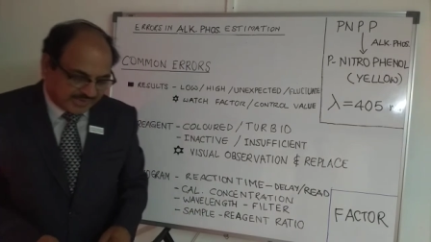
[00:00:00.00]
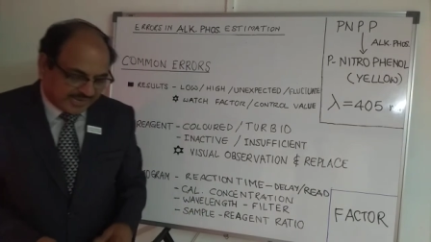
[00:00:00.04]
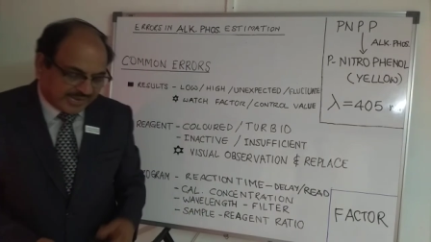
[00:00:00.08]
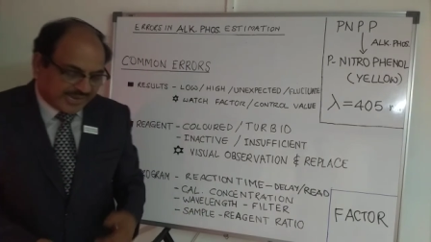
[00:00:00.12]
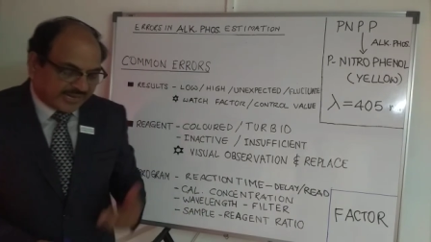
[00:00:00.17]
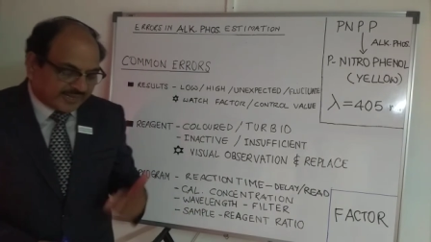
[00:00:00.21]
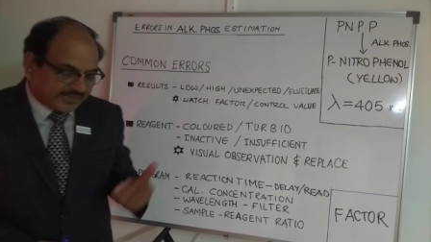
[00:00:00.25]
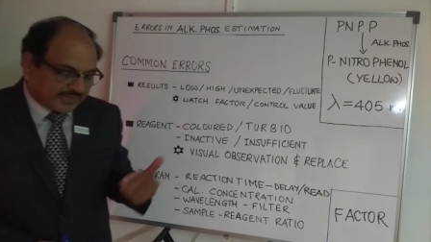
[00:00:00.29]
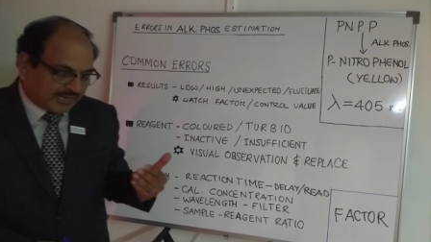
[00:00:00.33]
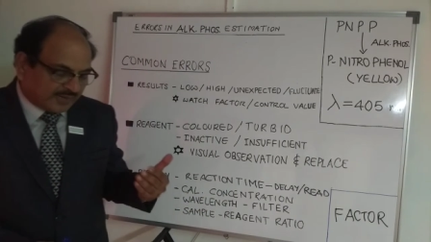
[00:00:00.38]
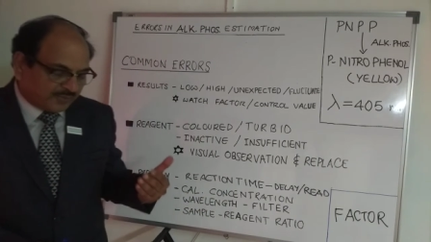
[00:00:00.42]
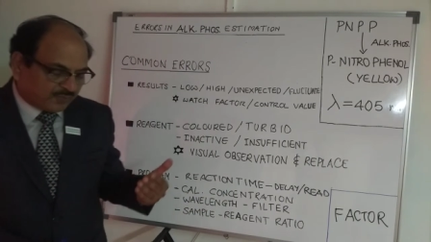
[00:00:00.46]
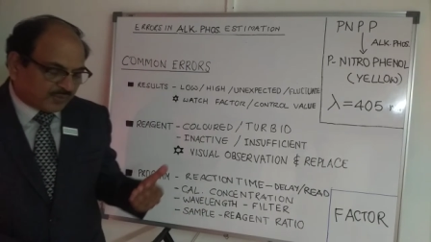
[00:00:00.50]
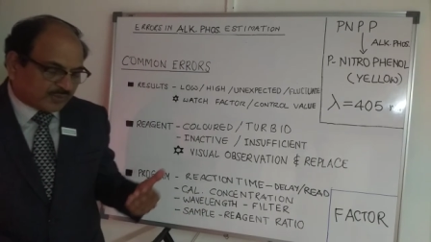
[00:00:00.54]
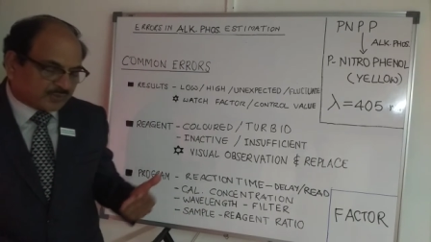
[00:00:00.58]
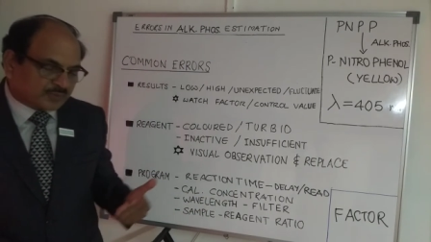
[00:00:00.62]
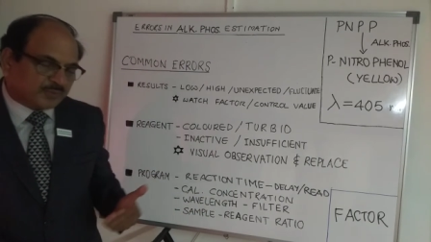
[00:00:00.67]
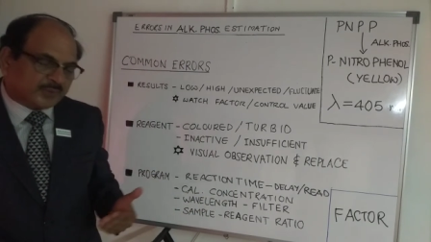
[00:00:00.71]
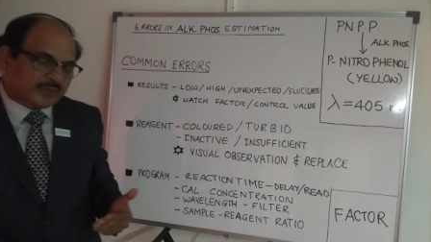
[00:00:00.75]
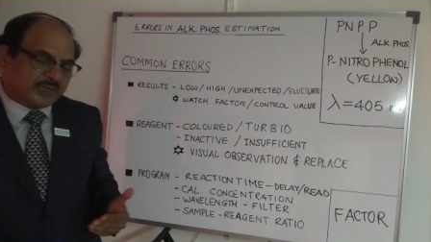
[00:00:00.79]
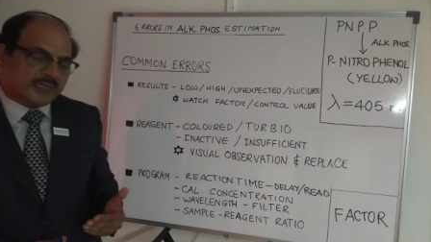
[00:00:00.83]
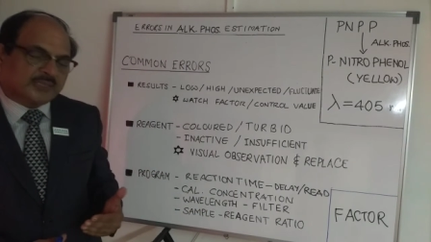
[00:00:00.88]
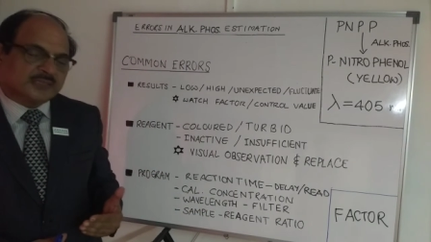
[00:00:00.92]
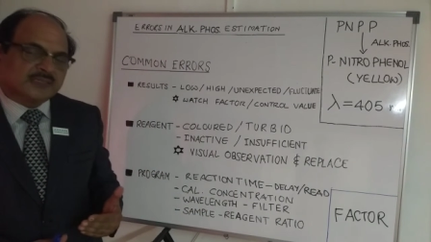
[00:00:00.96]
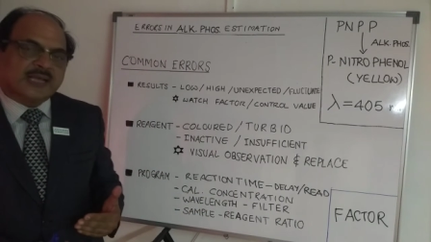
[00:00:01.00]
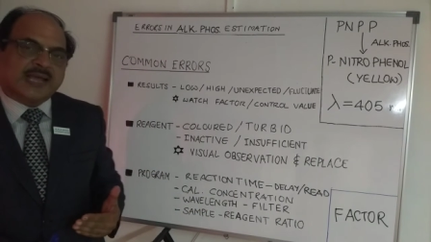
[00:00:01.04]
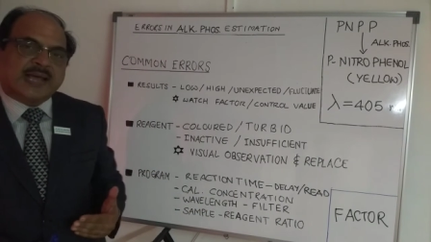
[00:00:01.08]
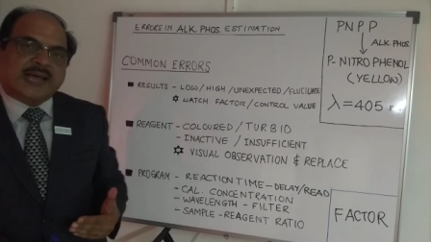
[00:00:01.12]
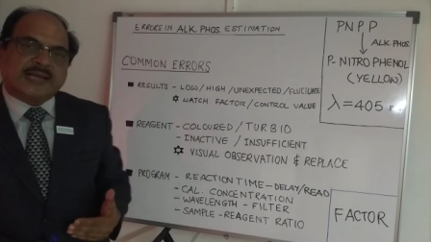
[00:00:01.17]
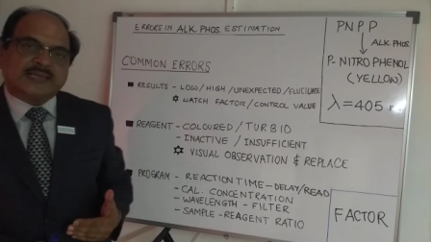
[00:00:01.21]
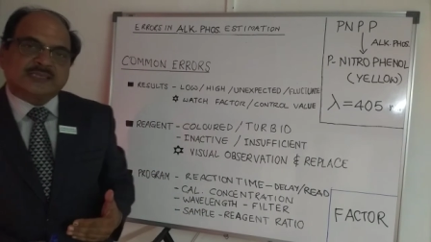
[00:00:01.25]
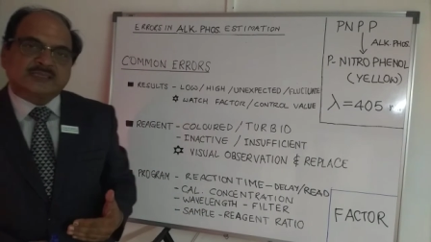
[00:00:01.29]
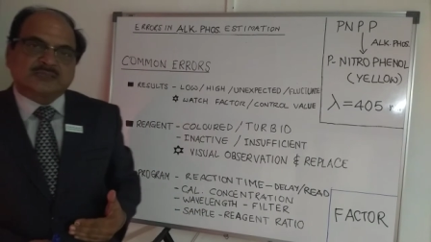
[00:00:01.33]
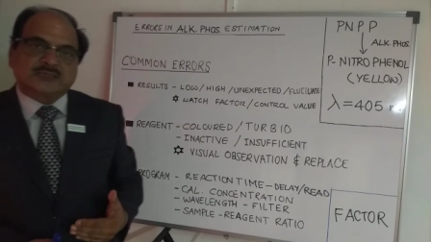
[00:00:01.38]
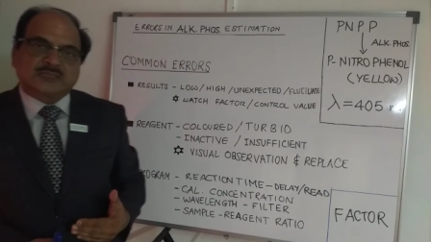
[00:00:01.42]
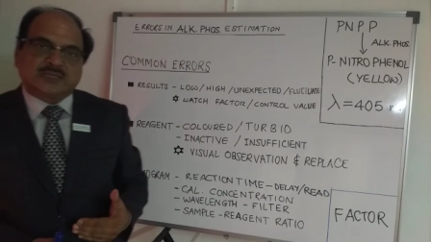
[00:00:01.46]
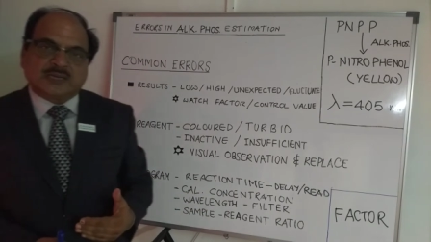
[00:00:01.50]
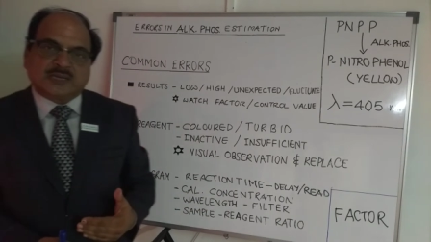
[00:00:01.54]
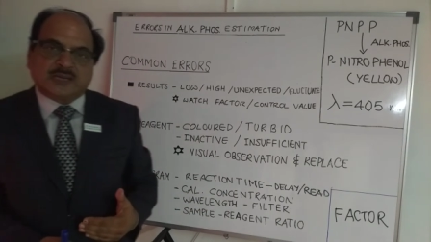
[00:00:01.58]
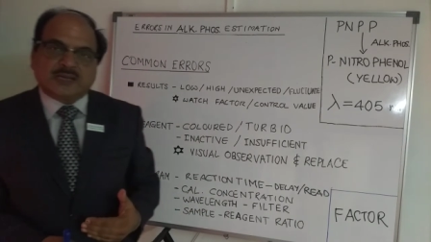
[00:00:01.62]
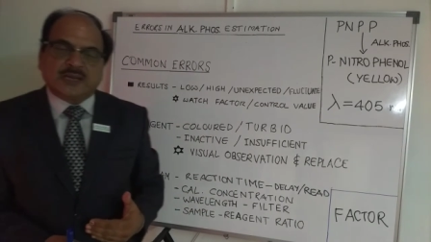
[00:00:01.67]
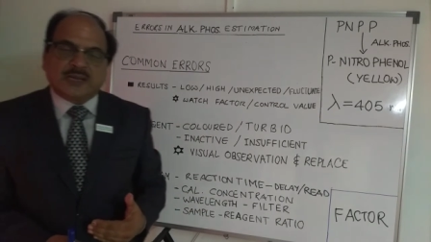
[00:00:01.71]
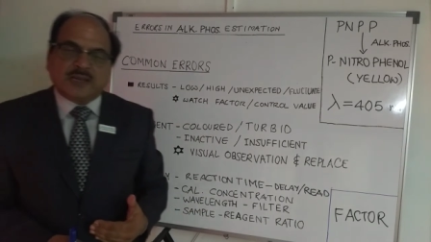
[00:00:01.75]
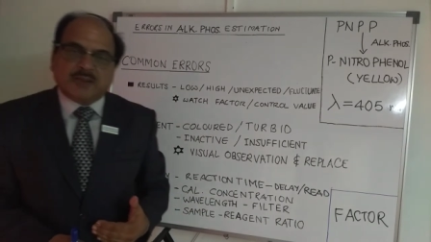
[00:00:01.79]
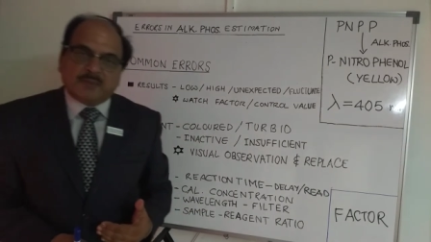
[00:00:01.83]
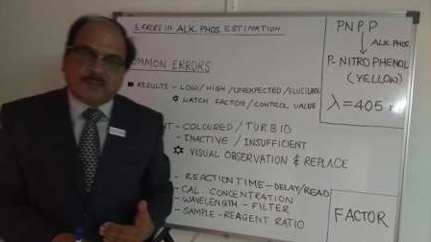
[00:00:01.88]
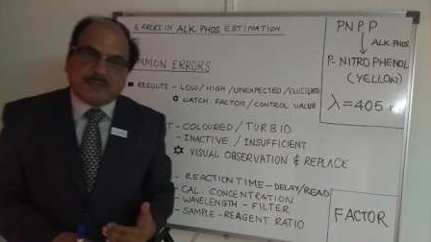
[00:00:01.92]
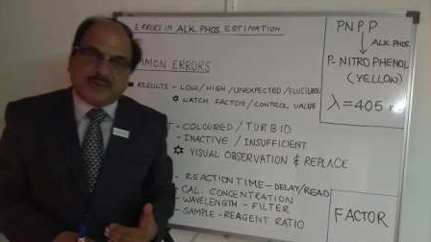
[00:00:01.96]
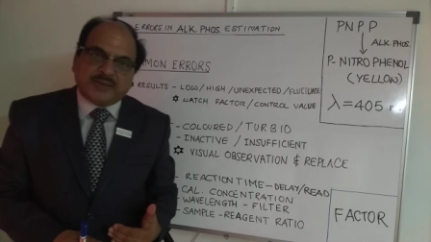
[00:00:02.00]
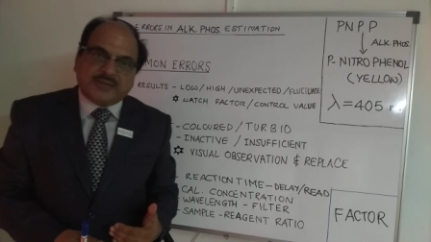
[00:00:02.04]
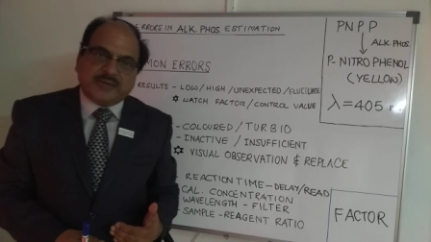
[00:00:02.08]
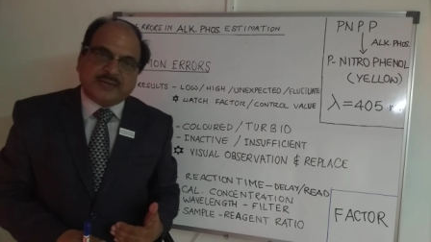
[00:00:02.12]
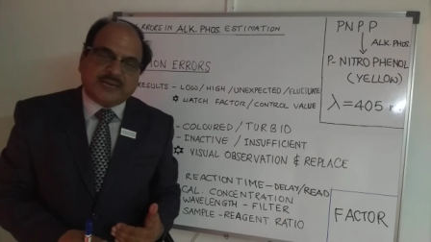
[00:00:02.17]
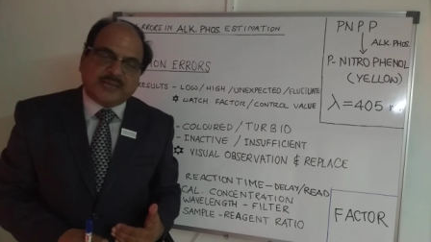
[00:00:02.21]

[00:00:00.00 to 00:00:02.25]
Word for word: Alkaline phosphatase has many